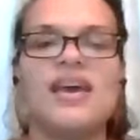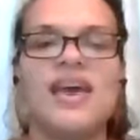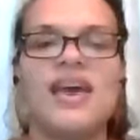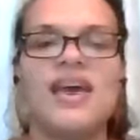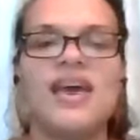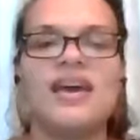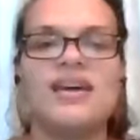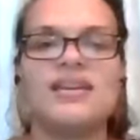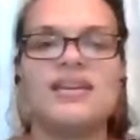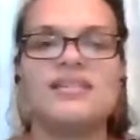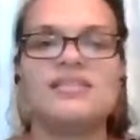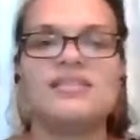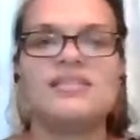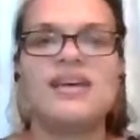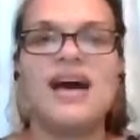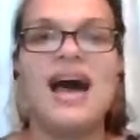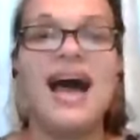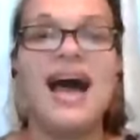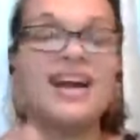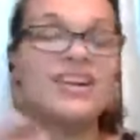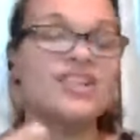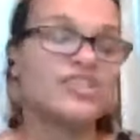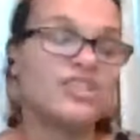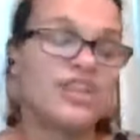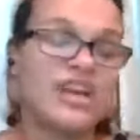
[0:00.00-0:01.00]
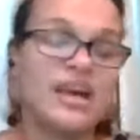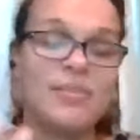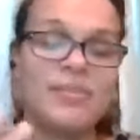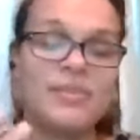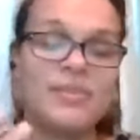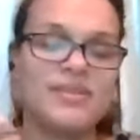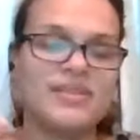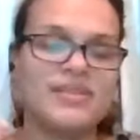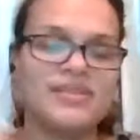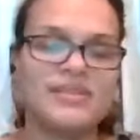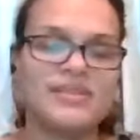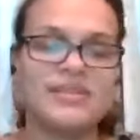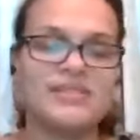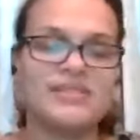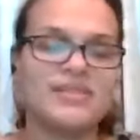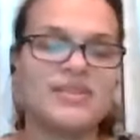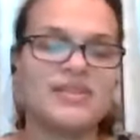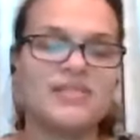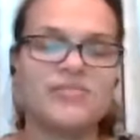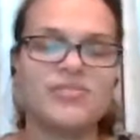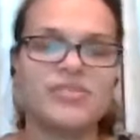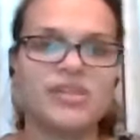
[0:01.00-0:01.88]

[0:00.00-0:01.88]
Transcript: And actually, I'm in the season of